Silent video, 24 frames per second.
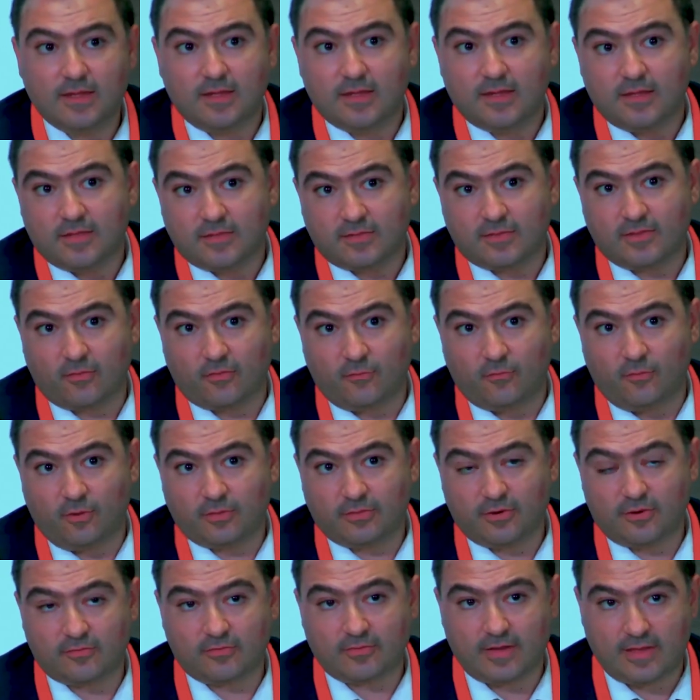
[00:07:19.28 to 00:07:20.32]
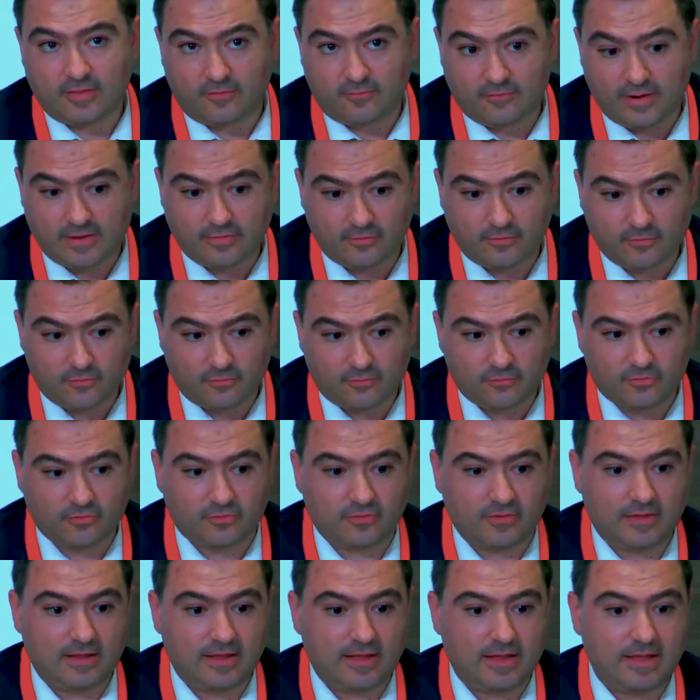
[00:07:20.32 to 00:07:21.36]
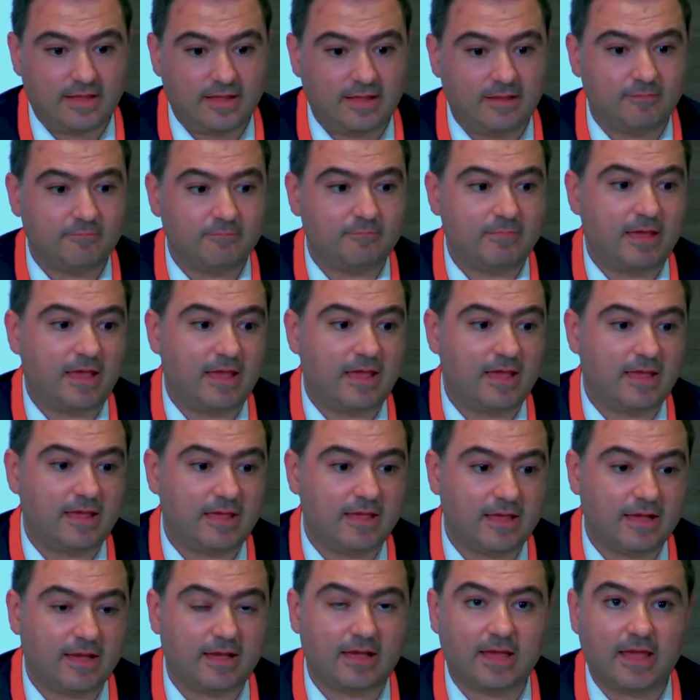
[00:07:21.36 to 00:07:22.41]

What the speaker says: shareholders and creditors may